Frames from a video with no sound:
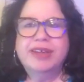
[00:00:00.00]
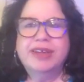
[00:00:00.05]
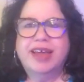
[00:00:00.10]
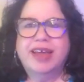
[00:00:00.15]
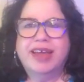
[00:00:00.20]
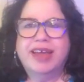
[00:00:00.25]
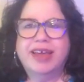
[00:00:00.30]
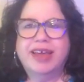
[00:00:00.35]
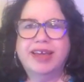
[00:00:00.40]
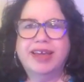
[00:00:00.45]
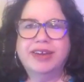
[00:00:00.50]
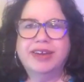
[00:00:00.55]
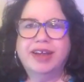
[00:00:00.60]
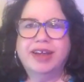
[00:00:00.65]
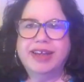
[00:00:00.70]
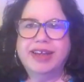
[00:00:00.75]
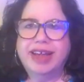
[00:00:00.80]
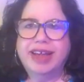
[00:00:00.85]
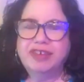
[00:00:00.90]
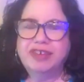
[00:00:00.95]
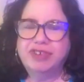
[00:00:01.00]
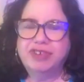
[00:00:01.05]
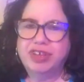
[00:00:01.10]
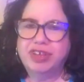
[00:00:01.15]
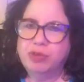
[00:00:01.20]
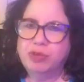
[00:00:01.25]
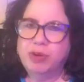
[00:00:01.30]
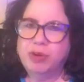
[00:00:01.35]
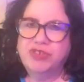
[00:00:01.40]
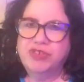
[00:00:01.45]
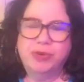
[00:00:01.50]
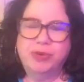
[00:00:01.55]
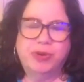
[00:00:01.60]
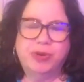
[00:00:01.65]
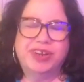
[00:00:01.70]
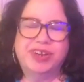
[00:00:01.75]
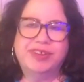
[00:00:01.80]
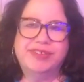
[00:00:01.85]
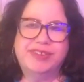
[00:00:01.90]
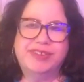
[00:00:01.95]
And I actually launched an
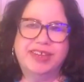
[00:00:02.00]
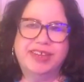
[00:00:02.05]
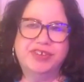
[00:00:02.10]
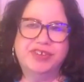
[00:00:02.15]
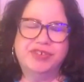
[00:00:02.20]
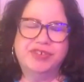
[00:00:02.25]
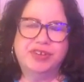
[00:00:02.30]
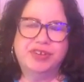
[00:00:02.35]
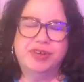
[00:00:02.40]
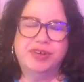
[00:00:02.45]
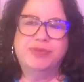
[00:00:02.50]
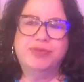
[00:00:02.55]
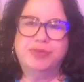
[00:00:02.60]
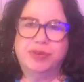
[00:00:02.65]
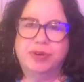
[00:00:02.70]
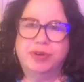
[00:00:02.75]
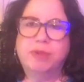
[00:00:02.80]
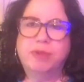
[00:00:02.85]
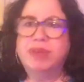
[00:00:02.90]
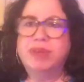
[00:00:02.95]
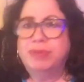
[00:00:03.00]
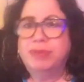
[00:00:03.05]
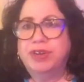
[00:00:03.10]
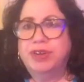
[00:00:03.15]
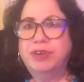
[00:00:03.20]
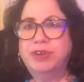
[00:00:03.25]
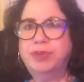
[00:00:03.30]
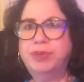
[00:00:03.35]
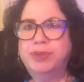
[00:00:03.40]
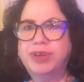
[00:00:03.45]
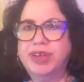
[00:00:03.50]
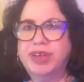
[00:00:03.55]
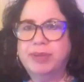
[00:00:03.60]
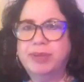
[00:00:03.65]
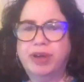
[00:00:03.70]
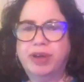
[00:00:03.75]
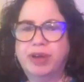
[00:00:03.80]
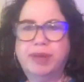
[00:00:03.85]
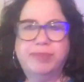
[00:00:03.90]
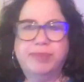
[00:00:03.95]
organization for women who became
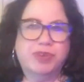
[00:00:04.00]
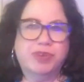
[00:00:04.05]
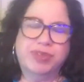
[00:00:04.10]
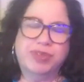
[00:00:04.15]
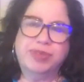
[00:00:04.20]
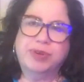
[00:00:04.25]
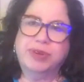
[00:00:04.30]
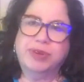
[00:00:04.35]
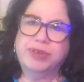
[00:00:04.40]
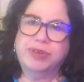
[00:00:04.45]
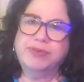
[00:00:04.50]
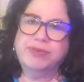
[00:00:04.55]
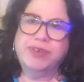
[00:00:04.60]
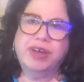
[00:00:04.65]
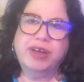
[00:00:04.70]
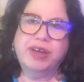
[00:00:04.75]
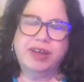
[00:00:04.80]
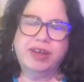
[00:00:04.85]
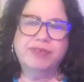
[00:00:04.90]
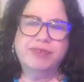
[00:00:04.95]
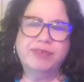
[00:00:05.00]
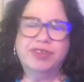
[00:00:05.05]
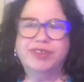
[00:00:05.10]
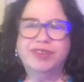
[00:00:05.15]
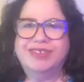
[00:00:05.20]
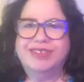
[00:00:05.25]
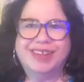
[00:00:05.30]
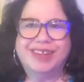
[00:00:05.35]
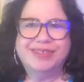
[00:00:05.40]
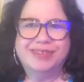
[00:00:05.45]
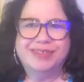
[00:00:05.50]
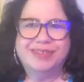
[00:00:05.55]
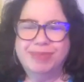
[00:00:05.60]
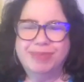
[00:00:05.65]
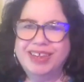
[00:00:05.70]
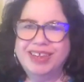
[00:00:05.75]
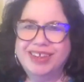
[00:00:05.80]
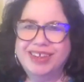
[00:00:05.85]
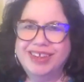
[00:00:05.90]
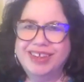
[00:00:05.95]
moms over 35, because that's
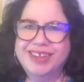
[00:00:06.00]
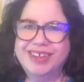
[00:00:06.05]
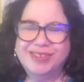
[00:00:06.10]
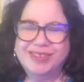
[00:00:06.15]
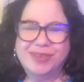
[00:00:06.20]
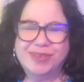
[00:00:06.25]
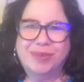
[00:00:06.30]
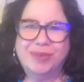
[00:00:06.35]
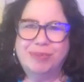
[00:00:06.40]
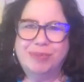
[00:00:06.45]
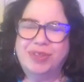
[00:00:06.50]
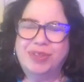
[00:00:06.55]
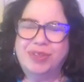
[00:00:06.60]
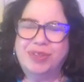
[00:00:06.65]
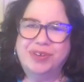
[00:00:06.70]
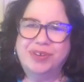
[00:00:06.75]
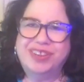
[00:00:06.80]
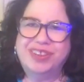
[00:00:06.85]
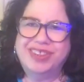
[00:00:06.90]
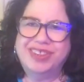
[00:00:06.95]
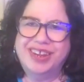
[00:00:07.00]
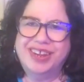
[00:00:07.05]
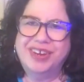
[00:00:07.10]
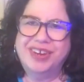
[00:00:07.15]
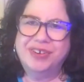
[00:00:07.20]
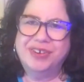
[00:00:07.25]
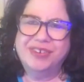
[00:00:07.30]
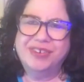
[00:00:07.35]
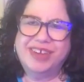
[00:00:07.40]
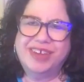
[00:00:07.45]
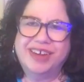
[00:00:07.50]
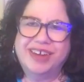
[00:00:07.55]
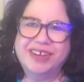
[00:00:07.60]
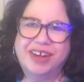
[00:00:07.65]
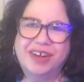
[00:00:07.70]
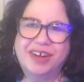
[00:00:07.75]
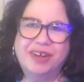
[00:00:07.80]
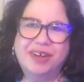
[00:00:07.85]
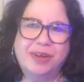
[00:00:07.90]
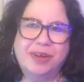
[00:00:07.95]
me. It's called
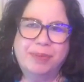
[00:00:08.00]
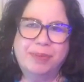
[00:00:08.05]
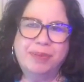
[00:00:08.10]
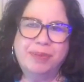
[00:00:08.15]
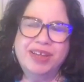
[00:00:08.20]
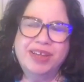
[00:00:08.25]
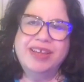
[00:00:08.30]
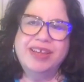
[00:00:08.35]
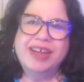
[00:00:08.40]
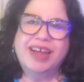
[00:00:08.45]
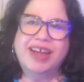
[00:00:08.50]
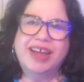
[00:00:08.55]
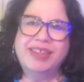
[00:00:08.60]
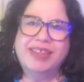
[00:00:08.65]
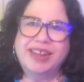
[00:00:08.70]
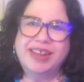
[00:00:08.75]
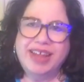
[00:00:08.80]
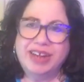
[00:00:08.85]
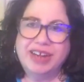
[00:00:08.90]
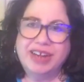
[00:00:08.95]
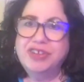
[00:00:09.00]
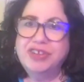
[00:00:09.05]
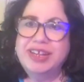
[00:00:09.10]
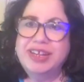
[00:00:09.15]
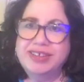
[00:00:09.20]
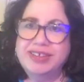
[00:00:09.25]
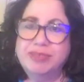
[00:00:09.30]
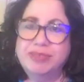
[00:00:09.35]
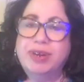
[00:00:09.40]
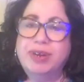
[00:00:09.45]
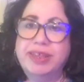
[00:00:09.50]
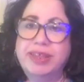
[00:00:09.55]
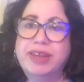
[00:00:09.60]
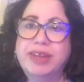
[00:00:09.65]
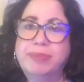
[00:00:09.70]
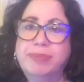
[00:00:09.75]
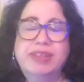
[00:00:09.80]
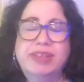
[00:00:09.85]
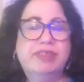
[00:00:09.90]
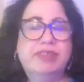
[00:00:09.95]
motherhoodlater.com. And that actually is what led
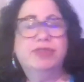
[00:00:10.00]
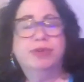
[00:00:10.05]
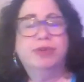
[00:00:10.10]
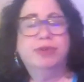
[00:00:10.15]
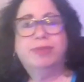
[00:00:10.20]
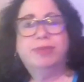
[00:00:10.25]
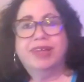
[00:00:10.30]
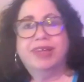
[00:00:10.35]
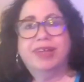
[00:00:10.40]
me to my